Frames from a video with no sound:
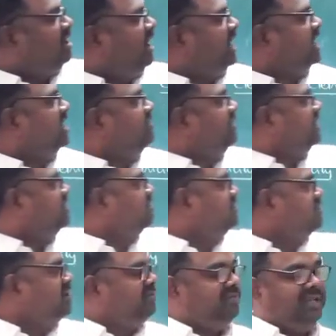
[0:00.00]
I can make
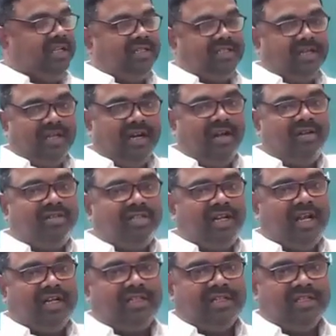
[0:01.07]
use of these redox
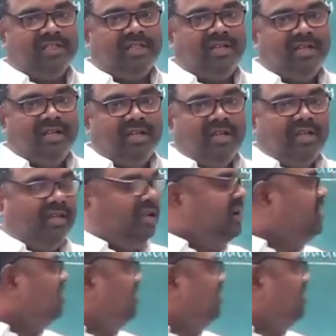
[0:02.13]
reactions in